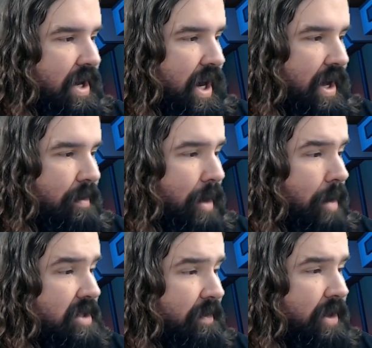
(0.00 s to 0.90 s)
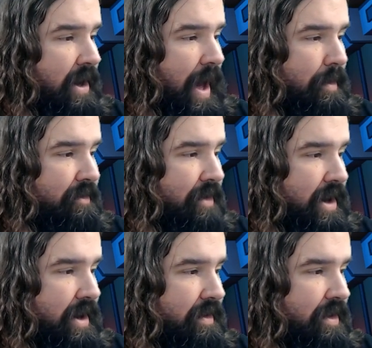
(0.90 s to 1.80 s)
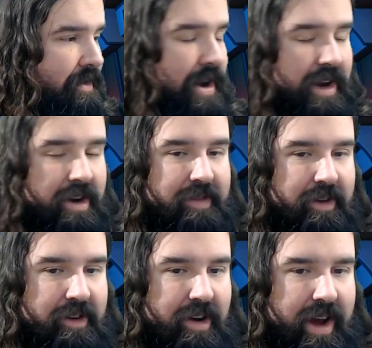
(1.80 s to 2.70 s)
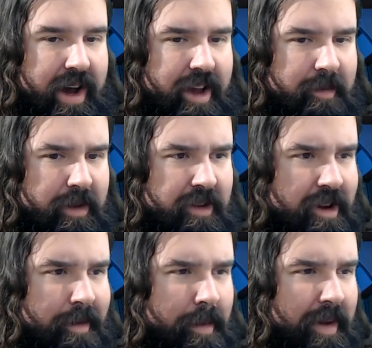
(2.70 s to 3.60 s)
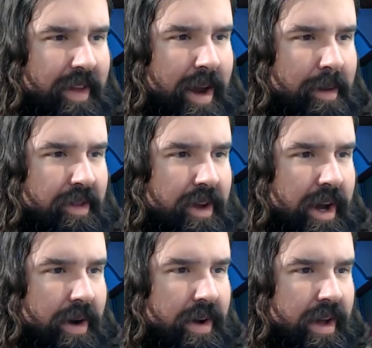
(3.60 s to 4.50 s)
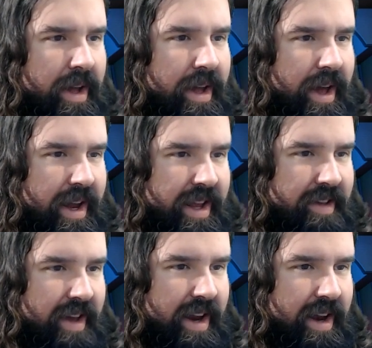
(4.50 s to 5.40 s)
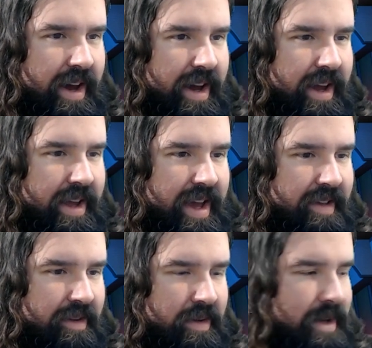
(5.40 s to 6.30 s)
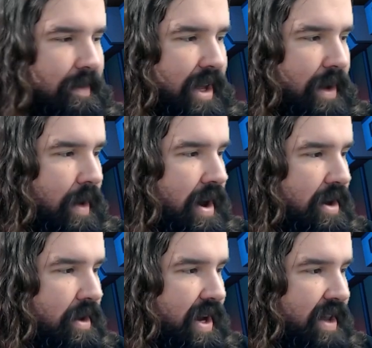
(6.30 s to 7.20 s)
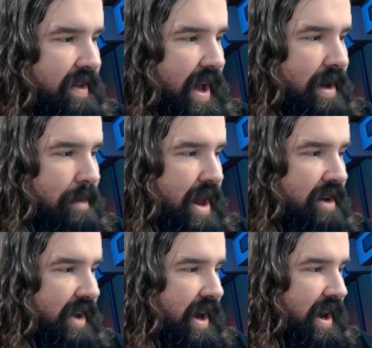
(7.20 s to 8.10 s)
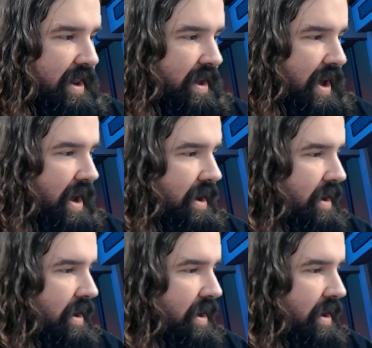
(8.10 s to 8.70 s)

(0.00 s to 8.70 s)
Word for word: Uh, and probably something that'll happen very in the very near future. Uh, I spoke to Jeremy about that a month ago, and he said uh, yes, it was something he wanted to do. He just hadn't managed to get it in there yet.